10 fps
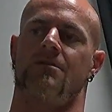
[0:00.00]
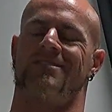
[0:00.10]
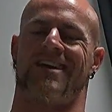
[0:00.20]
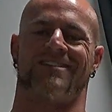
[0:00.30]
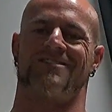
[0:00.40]

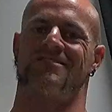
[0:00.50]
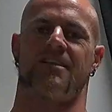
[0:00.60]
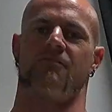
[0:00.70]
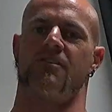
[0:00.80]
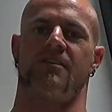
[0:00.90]
Yeah, just
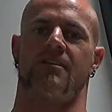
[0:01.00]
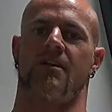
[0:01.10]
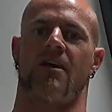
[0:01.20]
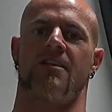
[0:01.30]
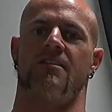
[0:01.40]
everything,
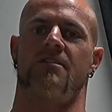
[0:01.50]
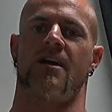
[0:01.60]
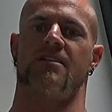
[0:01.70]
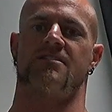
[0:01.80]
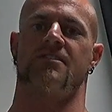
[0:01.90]
any
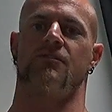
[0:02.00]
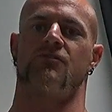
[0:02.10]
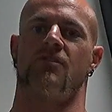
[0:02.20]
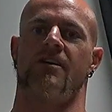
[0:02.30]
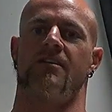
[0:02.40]
kind of skilled
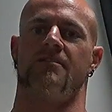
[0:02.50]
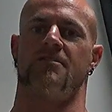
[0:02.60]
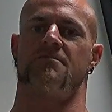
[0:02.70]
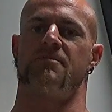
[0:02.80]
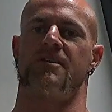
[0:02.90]
trade,
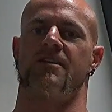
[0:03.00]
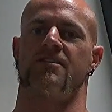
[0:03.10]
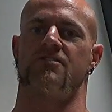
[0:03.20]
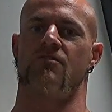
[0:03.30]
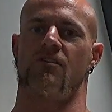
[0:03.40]
just being in
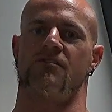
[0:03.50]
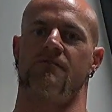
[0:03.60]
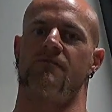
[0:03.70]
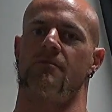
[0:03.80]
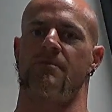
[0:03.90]
construction
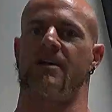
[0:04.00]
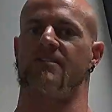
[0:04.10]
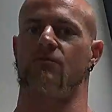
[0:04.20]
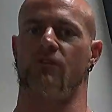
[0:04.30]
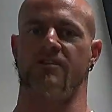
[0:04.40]
for the
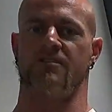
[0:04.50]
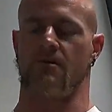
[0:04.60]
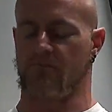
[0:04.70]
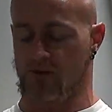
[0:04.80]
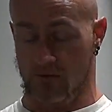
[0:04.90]
past 20
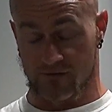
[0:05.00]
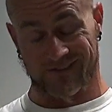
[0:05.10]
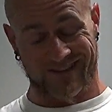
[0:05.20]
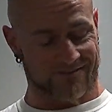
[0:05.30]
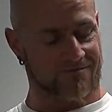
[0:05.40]
something
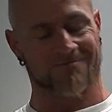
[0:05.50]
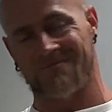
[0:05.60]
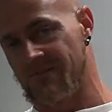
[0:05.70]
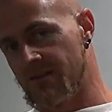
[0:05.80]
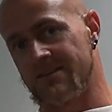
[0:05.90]
years, it
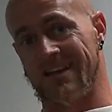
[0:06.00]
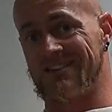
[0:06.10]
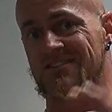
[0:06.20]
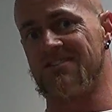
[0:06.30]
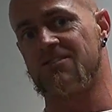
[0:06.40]

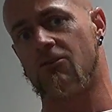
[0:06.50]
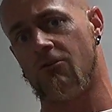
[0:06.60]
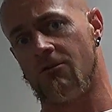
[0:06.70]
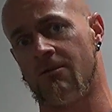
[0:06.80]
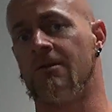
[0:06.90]
takes its
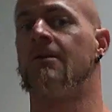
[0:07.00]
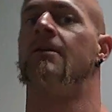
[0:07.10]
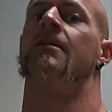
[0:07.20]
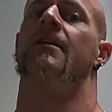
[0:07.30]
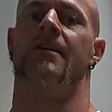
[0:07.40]
toll.
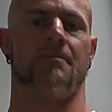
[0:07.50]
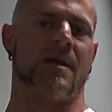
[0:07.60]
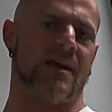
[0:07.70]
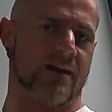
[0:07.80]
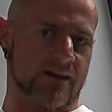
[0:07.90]
And then
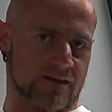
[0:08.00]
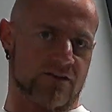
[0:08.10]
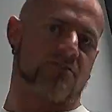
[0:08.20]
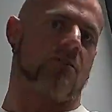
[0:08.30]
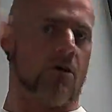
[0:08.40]
painting,
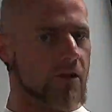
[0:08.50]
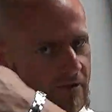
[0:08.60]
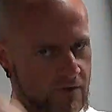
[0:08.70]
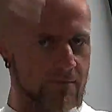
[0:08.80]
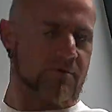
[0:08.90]
just all
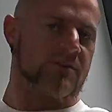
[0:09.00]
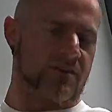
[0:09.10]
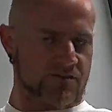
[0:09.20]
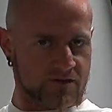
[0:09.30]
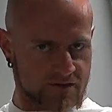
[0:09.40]
that
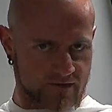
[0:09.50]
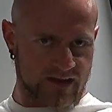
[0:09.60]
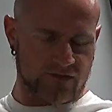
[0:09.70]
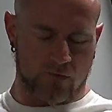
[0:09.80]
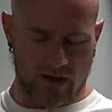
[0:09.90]
repetition. So
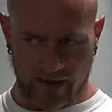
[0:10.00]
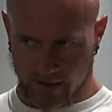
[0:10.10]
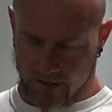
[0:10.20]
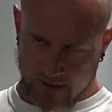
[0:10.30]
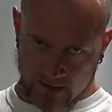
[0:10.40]
that's
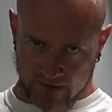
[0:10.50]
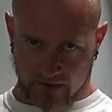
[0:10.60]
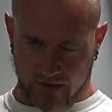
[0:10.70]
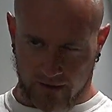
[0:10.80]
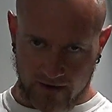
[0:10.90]
why
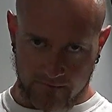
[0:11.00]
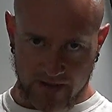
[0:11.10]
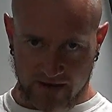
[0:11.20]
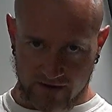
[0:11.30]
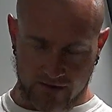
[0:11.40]
I'm going to
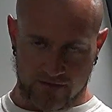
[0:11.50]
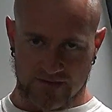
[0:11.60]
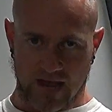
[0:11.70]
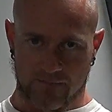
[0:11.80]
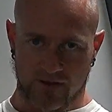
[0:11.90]
make another
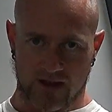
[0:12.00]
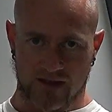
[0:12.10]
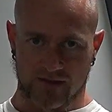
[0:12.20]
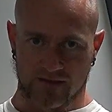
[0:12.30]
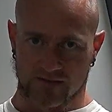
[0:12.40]
topic
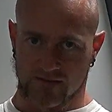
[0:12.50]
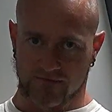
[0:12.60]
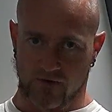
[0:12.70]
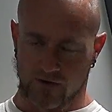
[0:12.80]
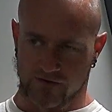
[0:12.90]
on this, as
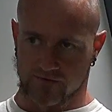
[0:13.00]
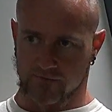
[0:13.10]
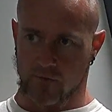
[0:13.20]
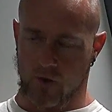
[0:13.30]
far as